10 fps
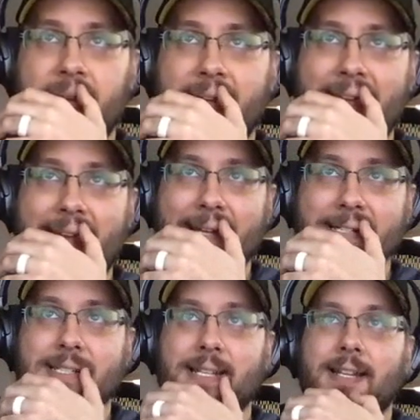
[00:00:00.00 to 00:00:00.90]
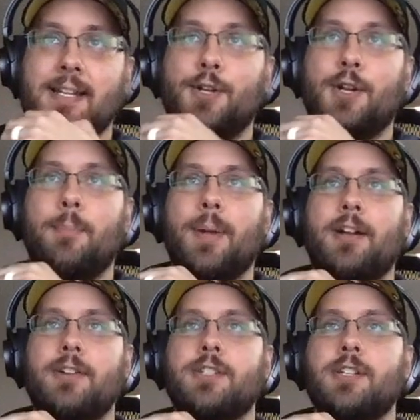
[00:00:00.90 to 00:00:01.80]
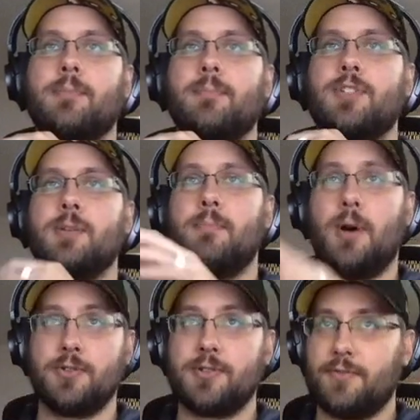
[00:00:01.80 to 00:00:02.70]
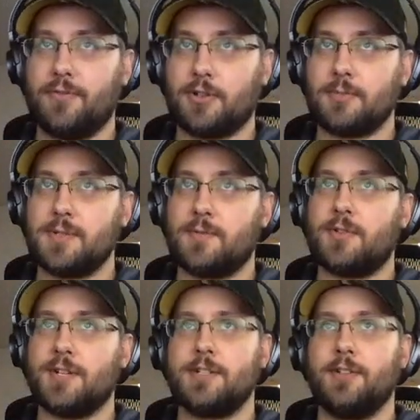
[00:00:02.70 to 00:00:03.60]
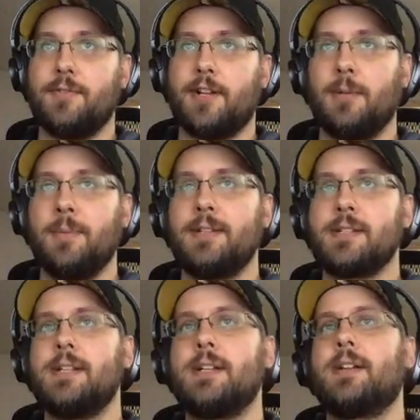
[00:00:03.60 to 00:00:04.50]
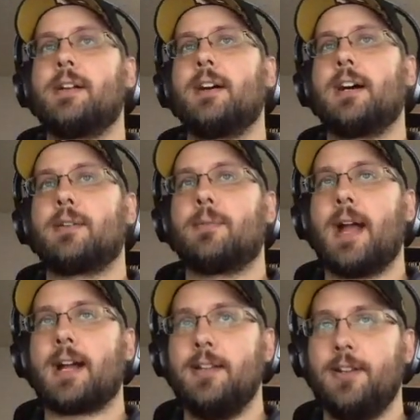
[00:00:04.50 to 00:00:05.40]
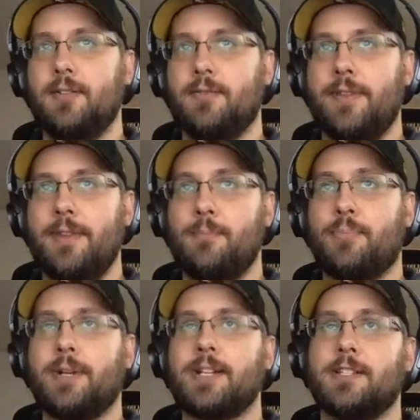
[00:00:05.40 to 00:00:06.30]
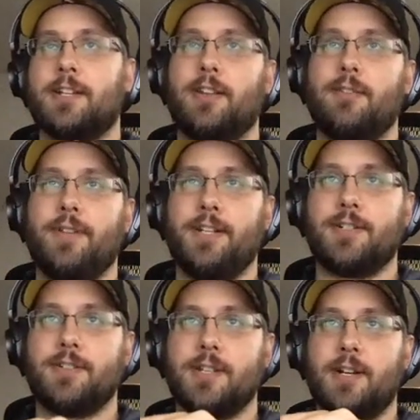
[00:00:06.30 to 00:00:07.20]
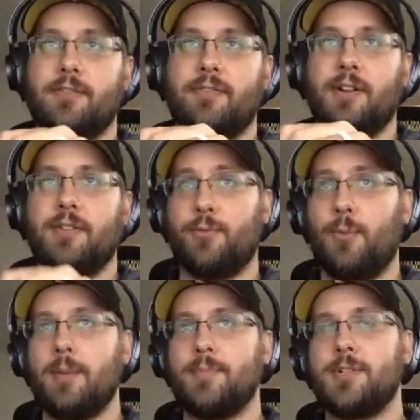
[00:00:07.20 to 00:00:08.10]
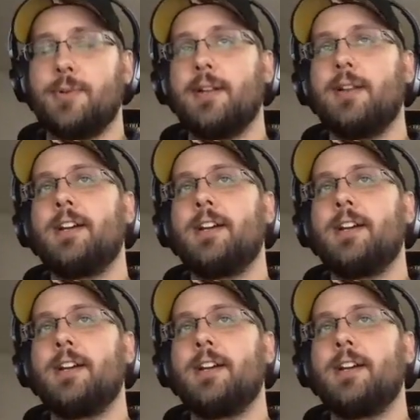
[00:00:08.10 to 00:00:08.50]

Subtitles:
And compared to most forms of traditional development, React Native brings a lot of the features of web to it.